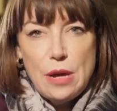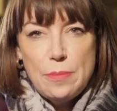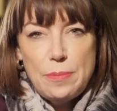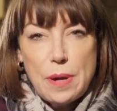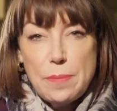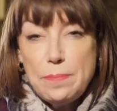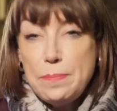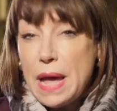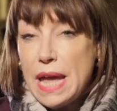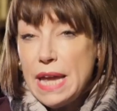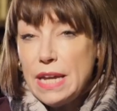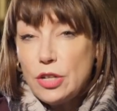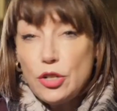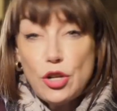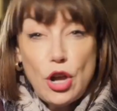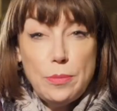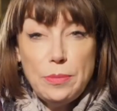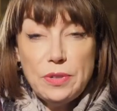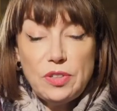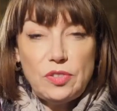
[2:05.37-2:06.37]
But make
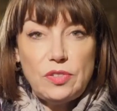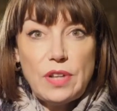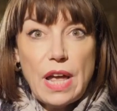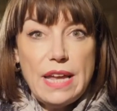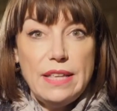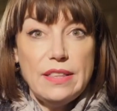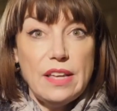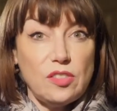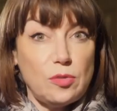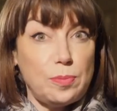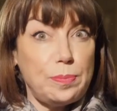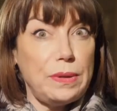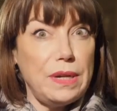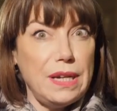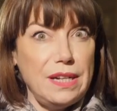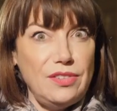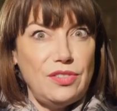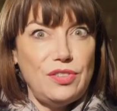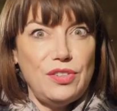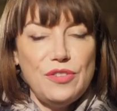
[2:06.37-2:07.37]
no mistake, there's
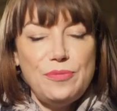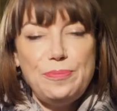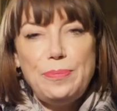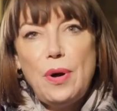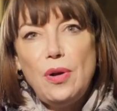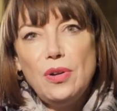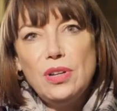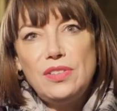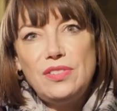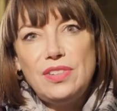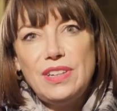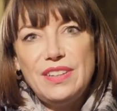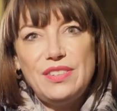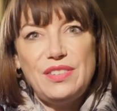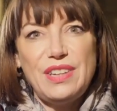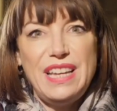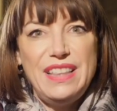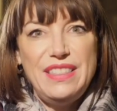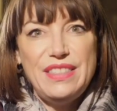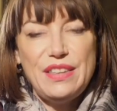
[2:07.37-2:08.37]
plenty of
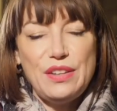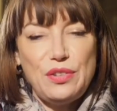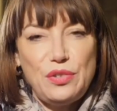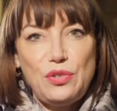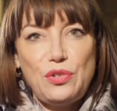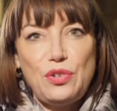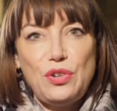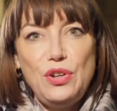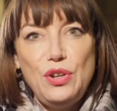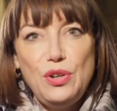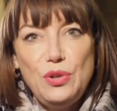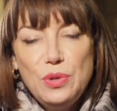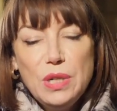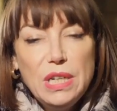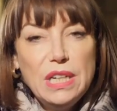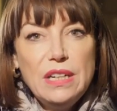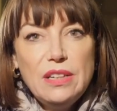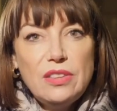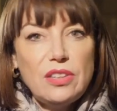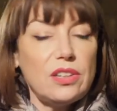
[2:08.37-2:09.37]
politics in this too.
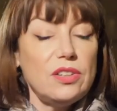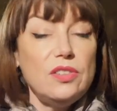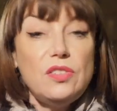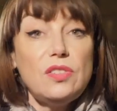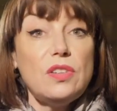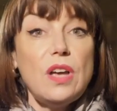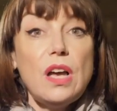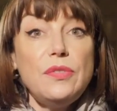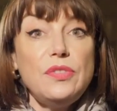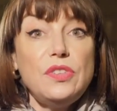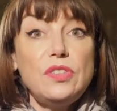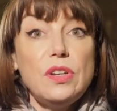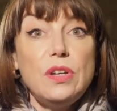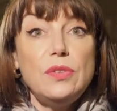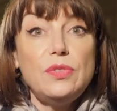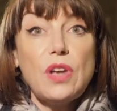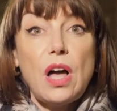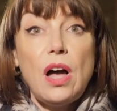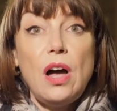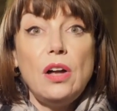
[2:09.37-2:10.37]
The
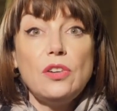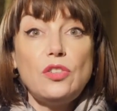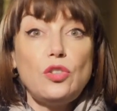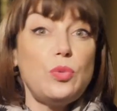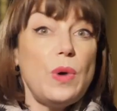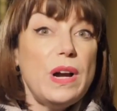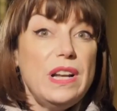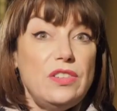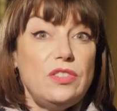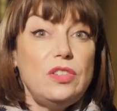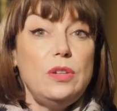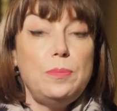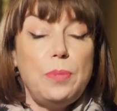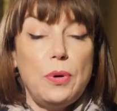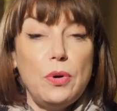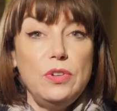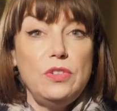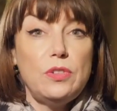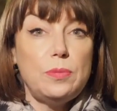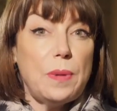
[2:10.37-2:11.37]
Conservatives are 20
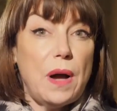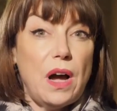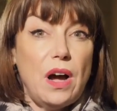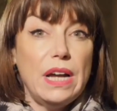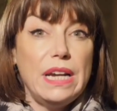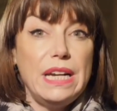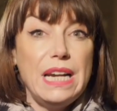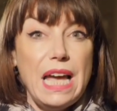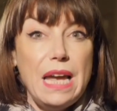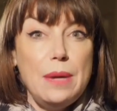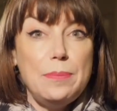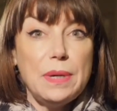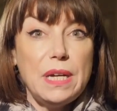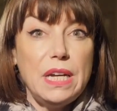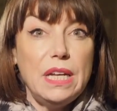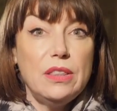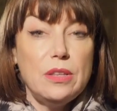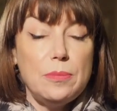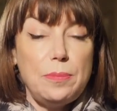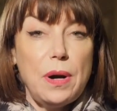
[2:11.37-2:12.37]
points behind Labour
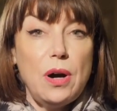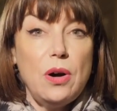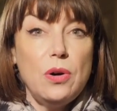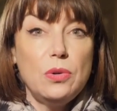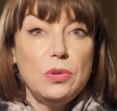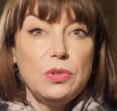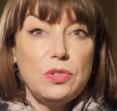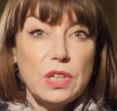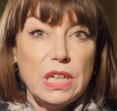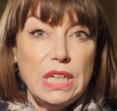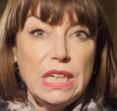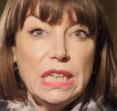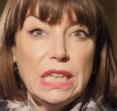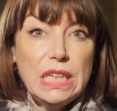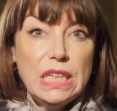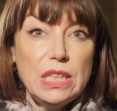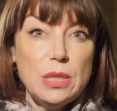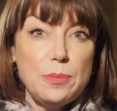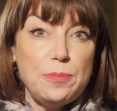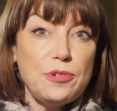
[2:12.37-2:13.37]
in the polls,
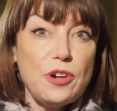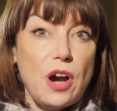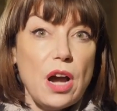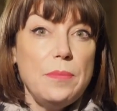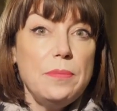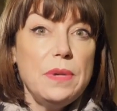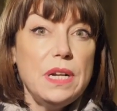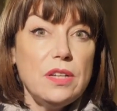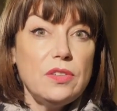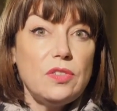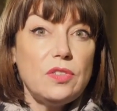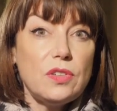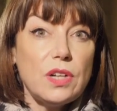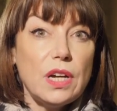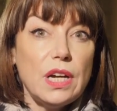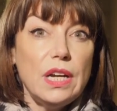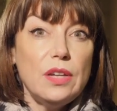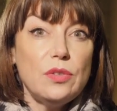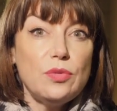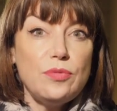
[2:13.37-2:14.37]
and the Prime
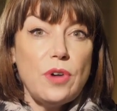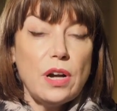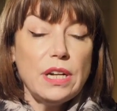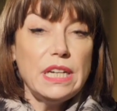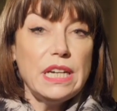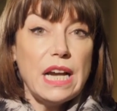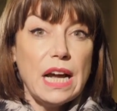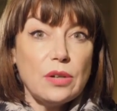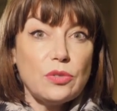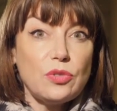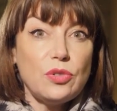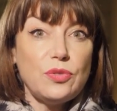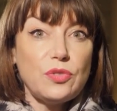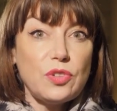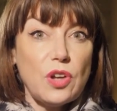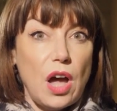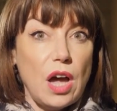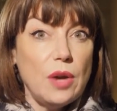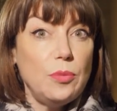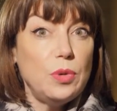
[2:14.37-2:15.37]
Minister is running out of
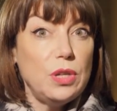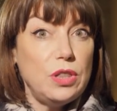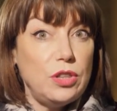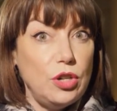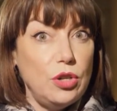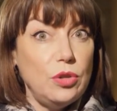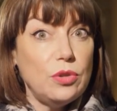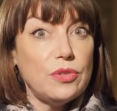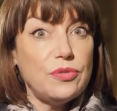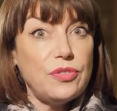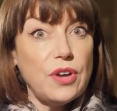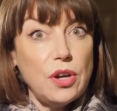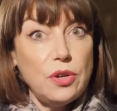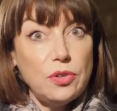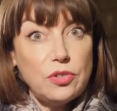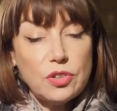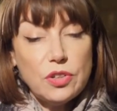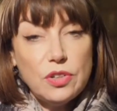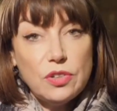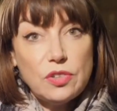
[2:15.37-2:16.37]
time with you, the
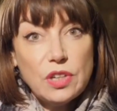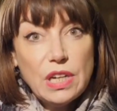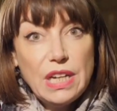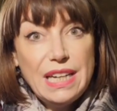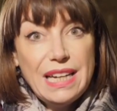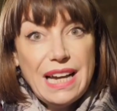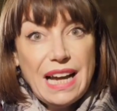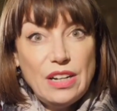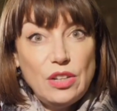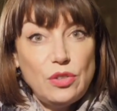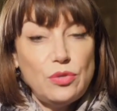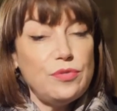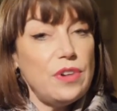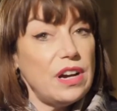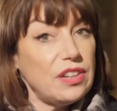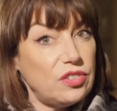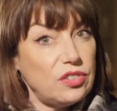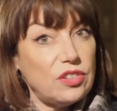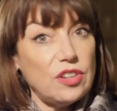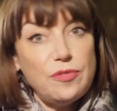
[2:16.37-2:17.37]
voters, and is
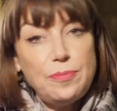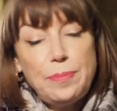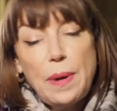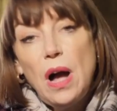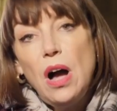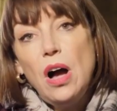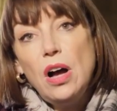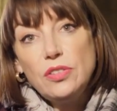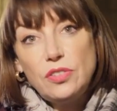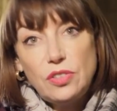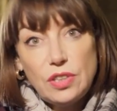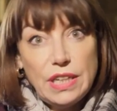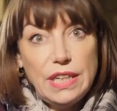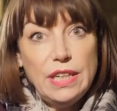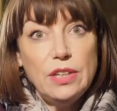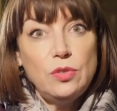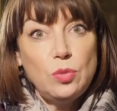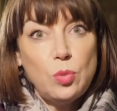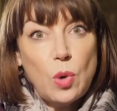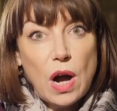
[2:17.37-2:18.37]
resting Conservative
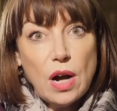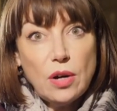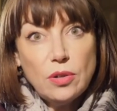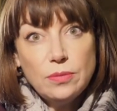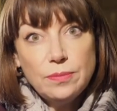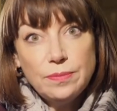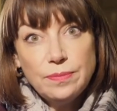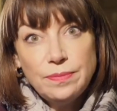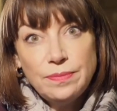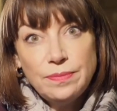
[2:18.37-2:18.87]
Party as well.